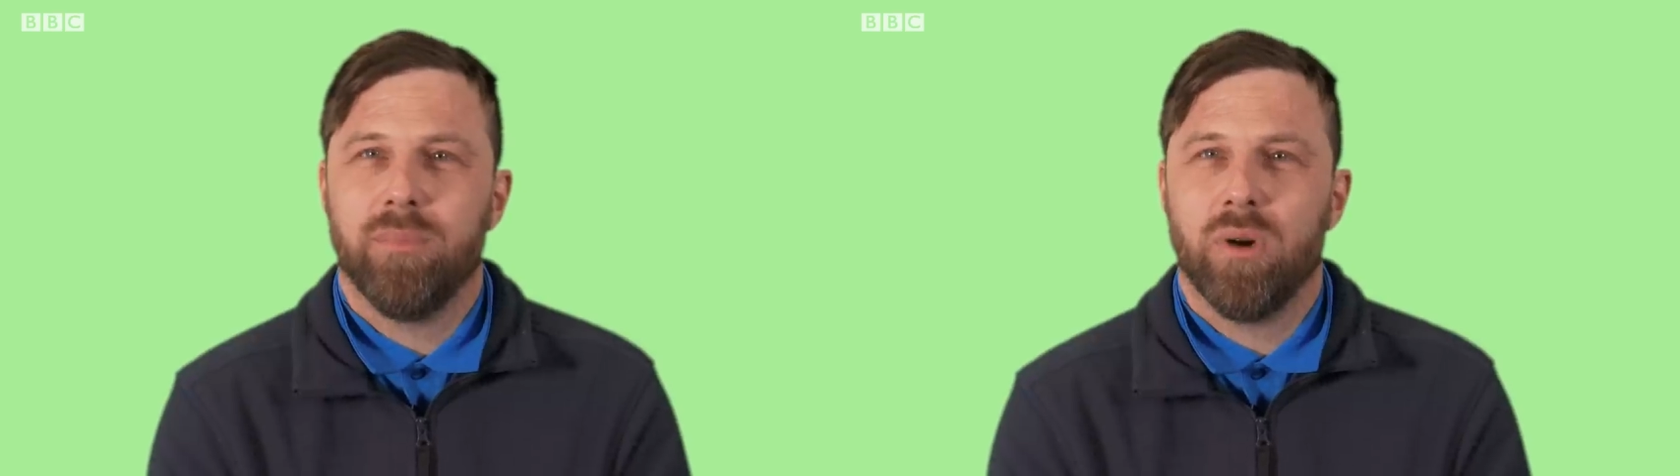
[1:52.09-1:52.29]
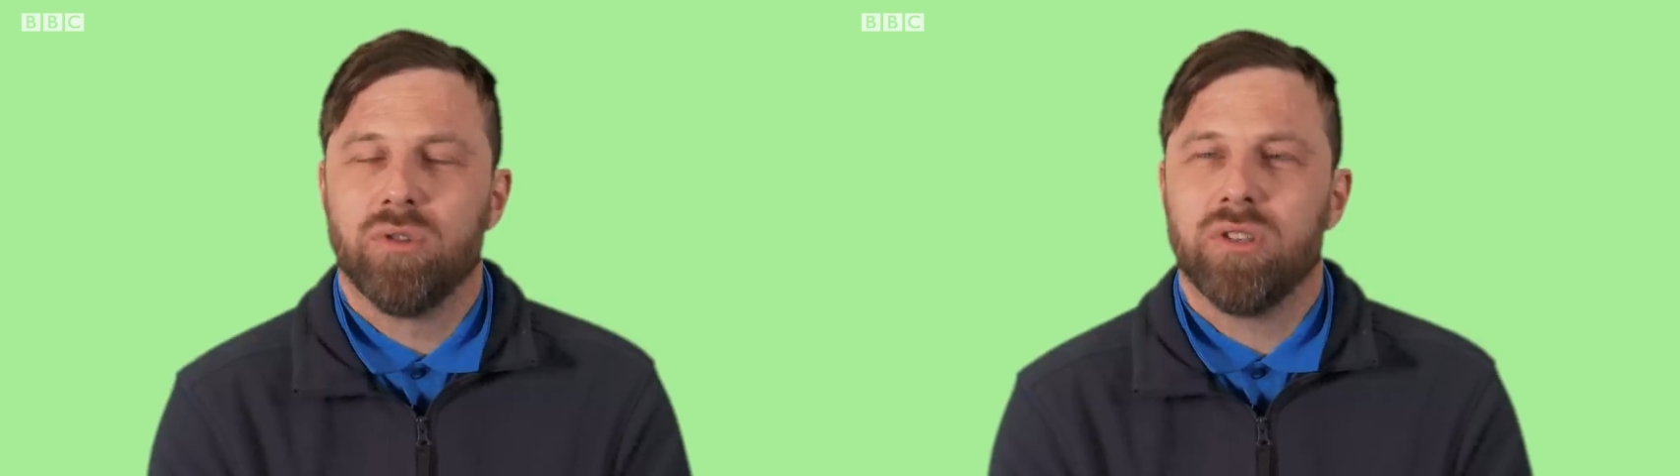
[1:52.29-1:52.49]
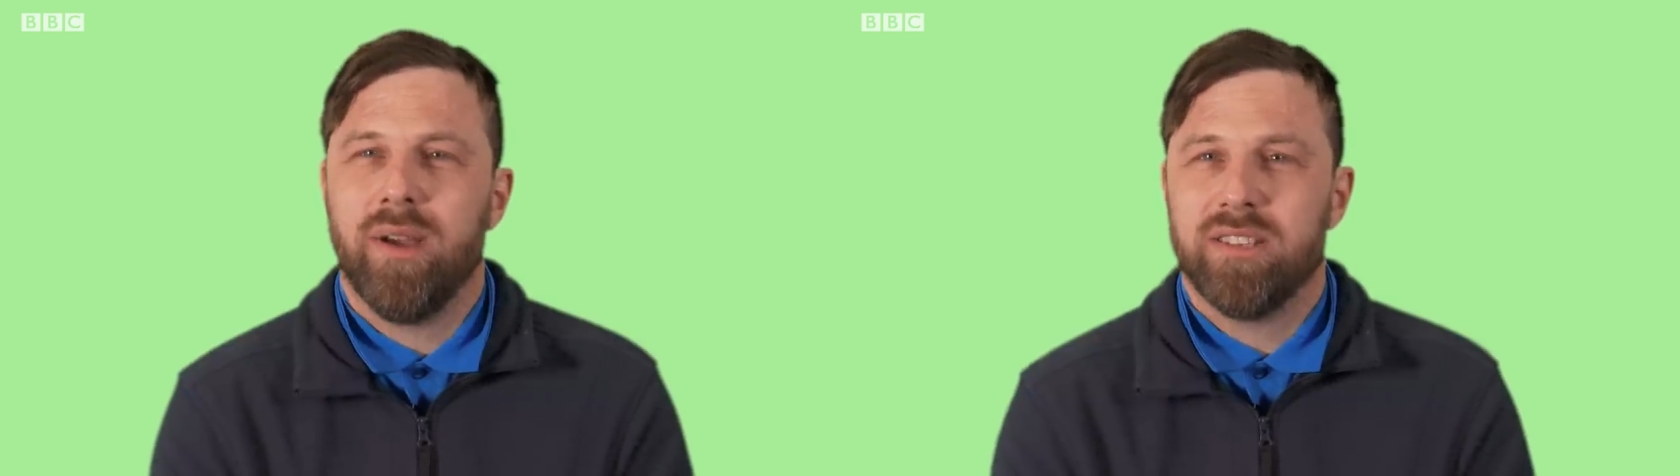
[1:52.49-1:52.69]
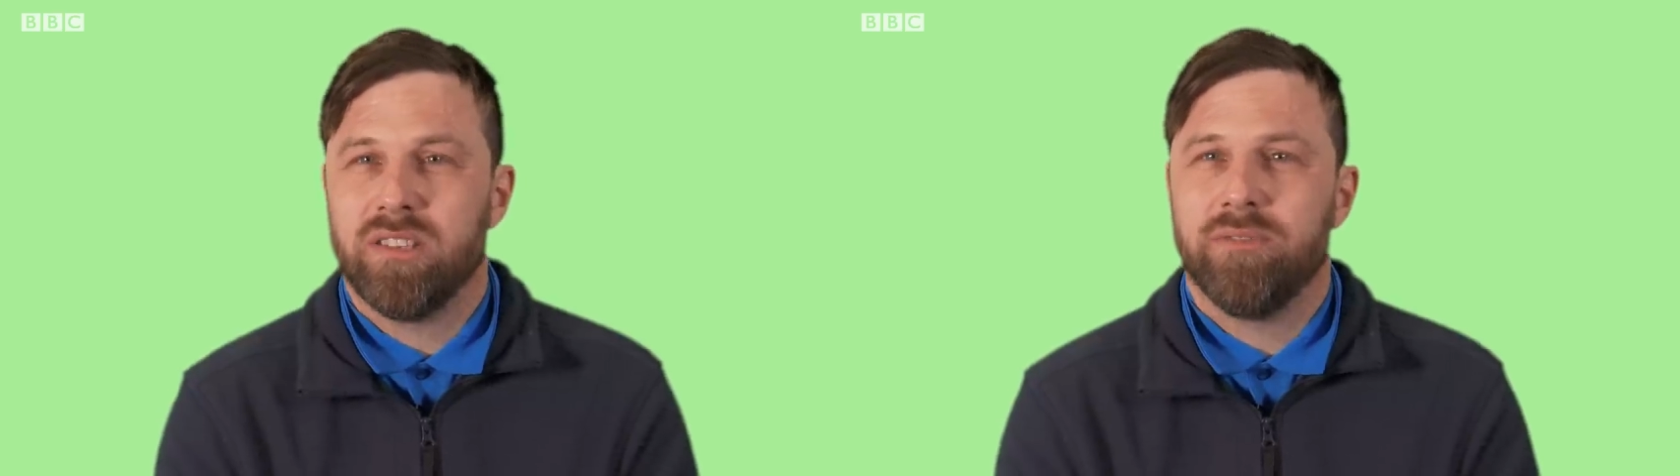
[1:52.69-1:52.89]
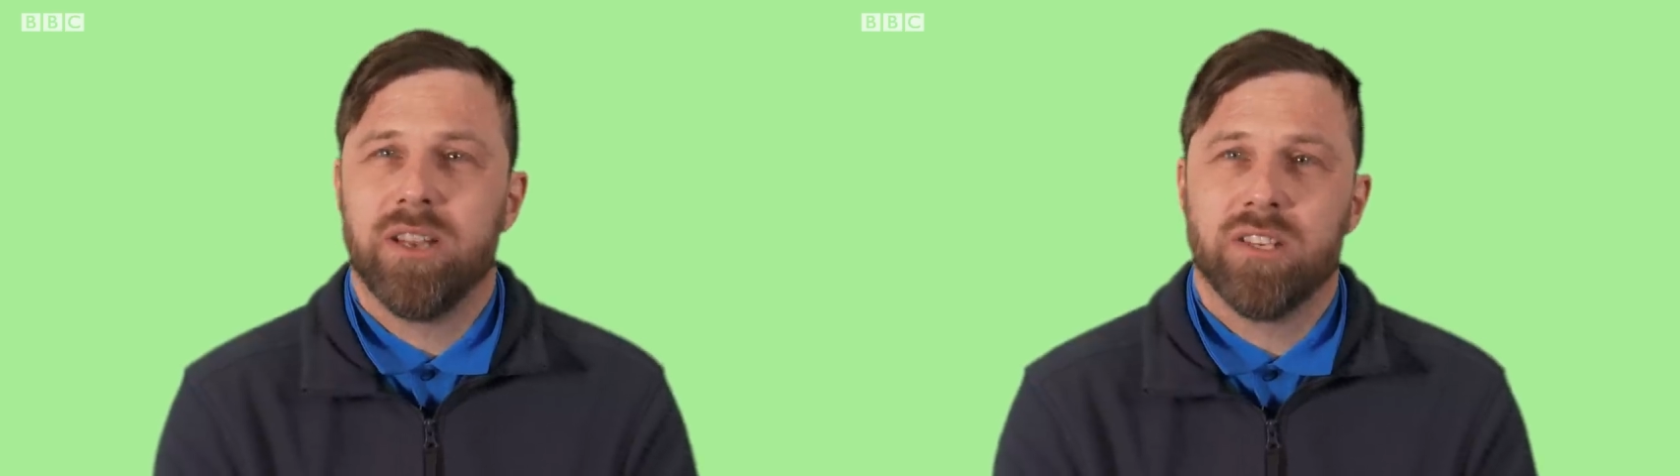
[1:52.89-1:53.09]
but also as a
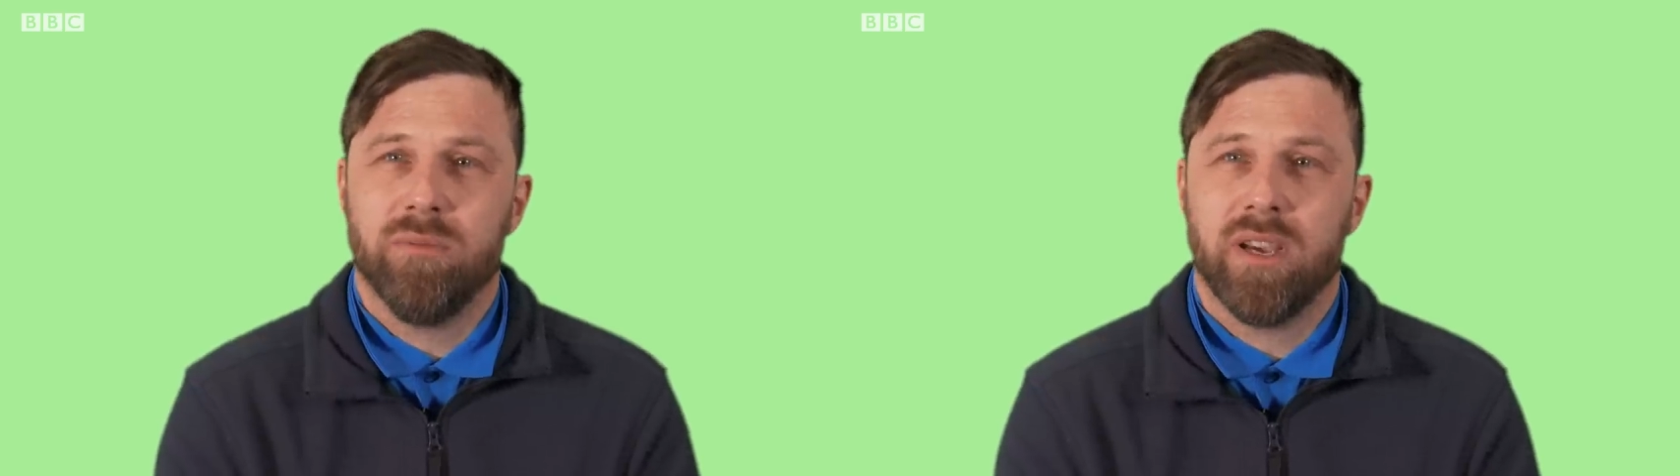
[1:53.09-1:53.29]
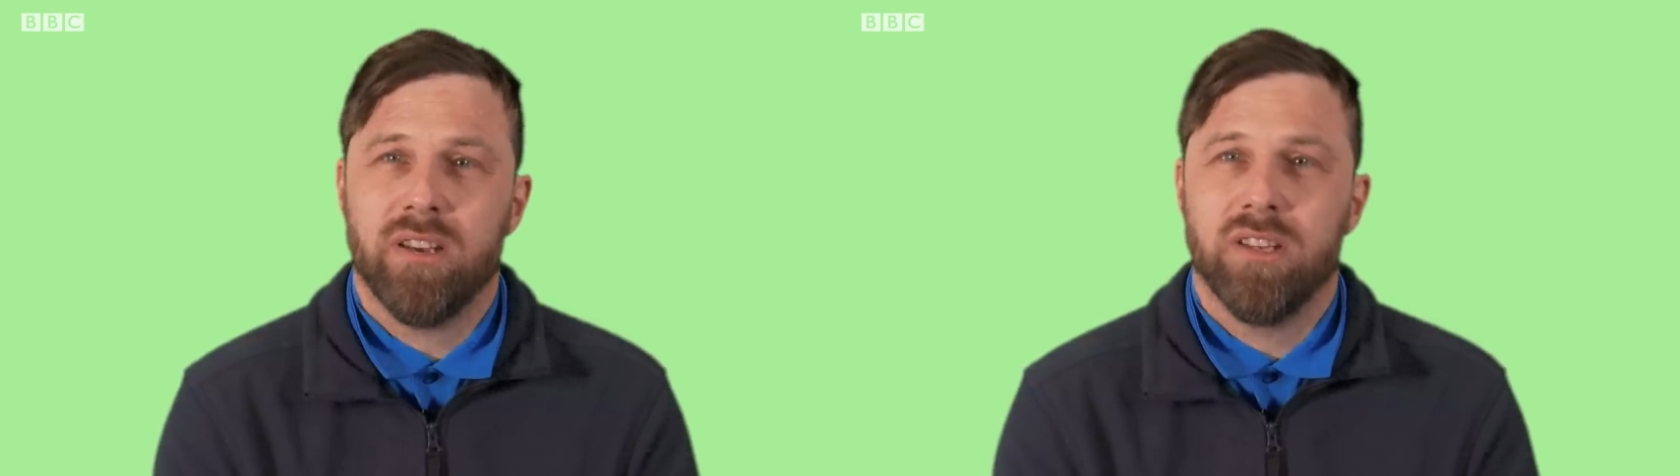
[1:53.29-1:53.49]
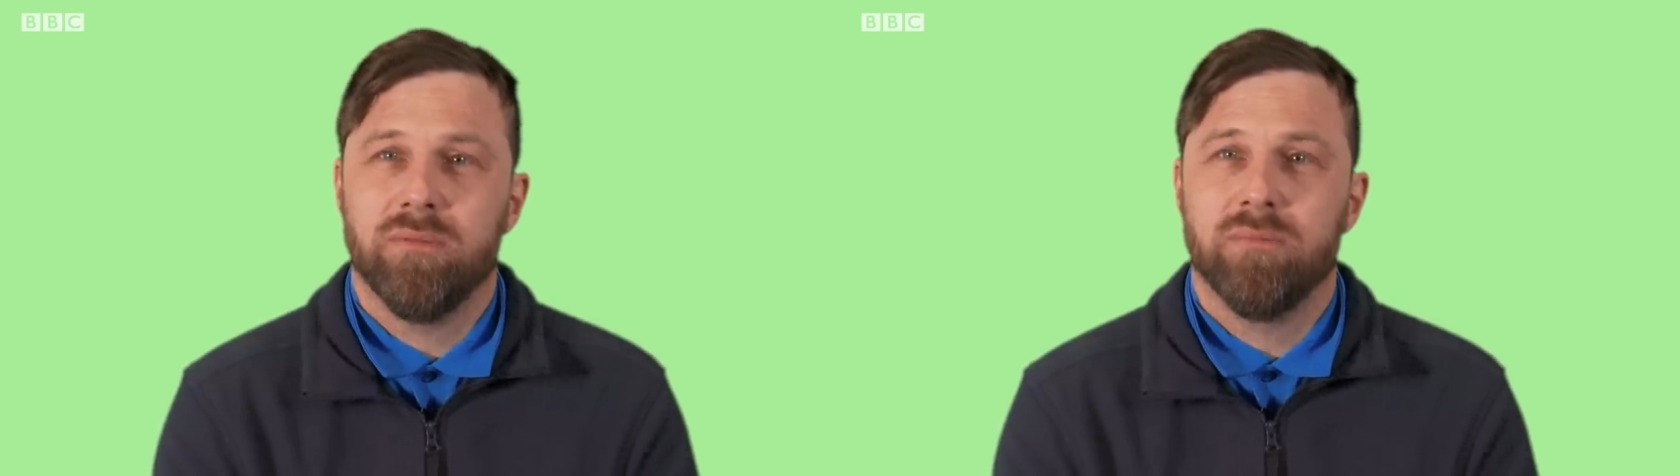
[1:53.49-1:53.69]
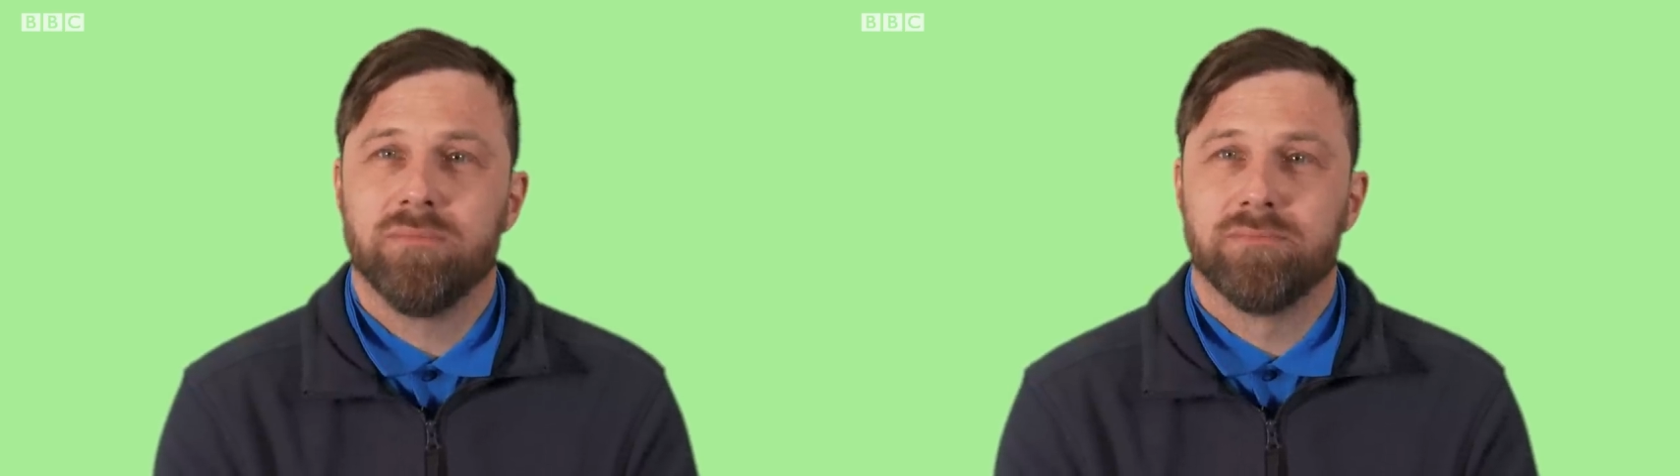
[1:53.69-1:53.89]
defence mechanism.